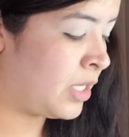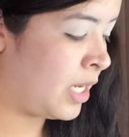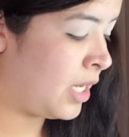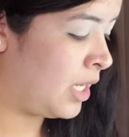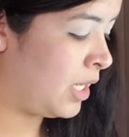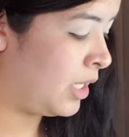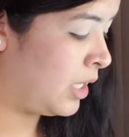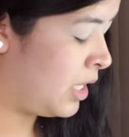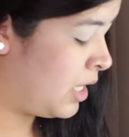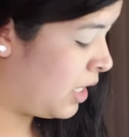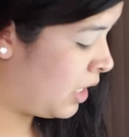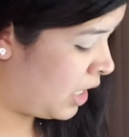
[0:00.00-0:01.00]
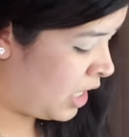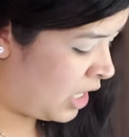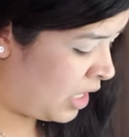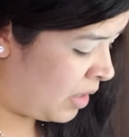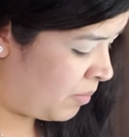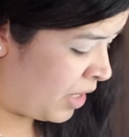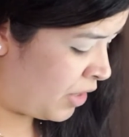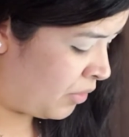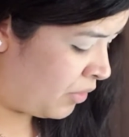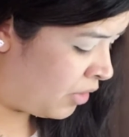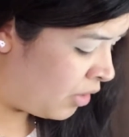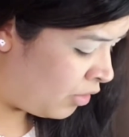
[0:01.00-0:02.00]
like, I
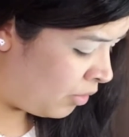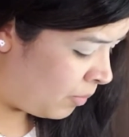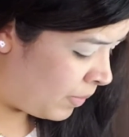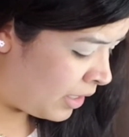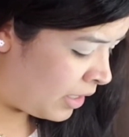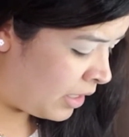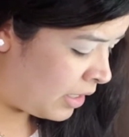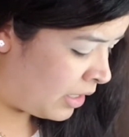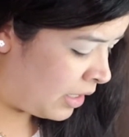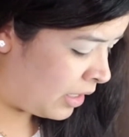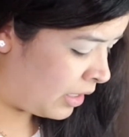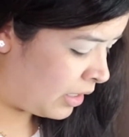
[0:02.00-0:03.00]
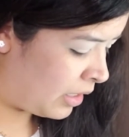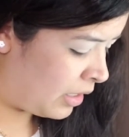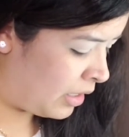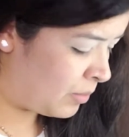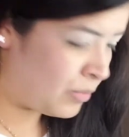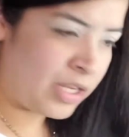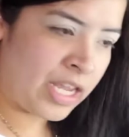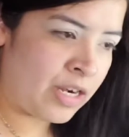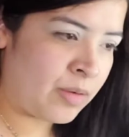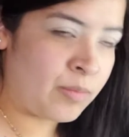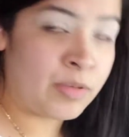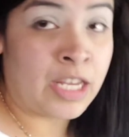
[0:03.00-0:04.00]
don't know, Lupe, like get
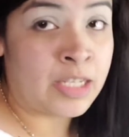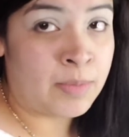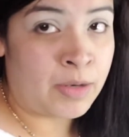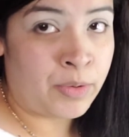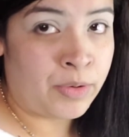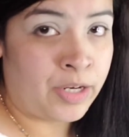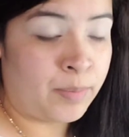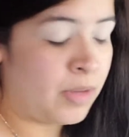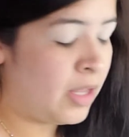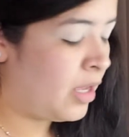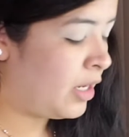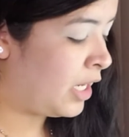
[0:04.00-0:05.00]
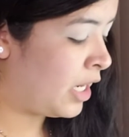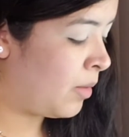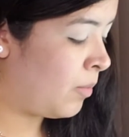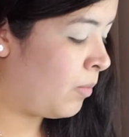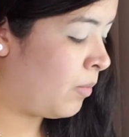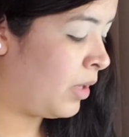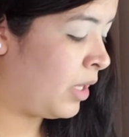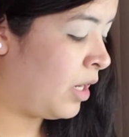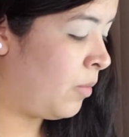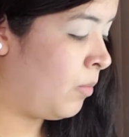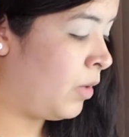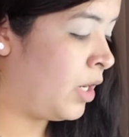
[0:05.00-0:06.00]
him, that's my real name, get
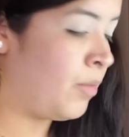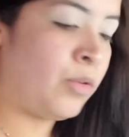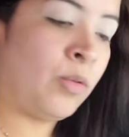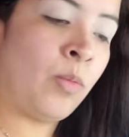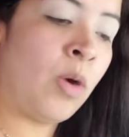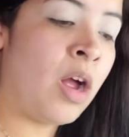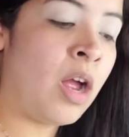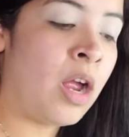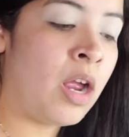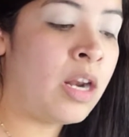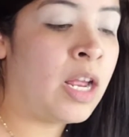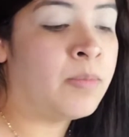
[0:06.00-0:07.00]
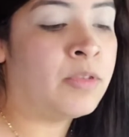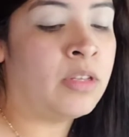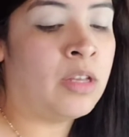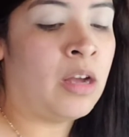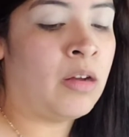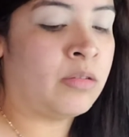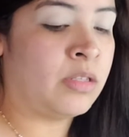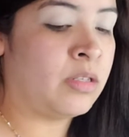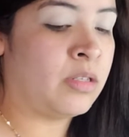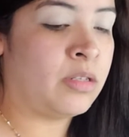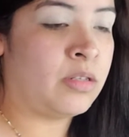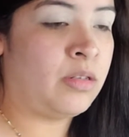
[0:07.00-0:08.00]
him whatever you want. I'll
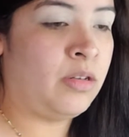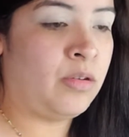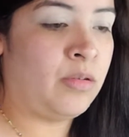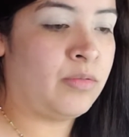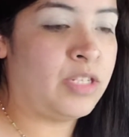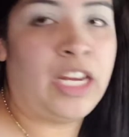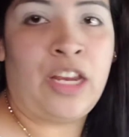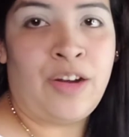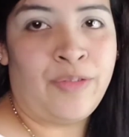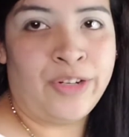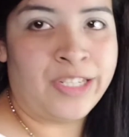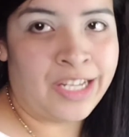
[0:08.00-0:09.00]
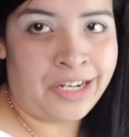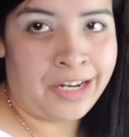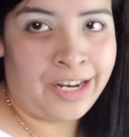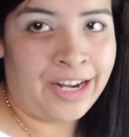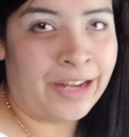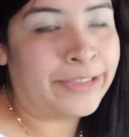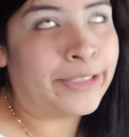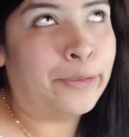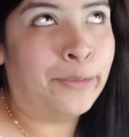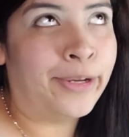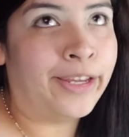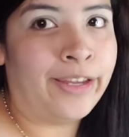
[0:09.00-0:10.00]
just take it off your Sunday. And I was like,
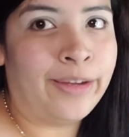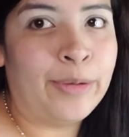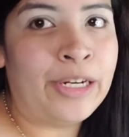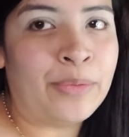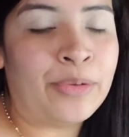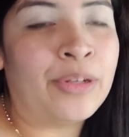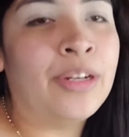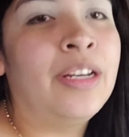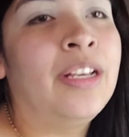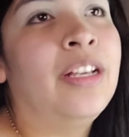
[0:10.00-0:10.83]
okay, whatever.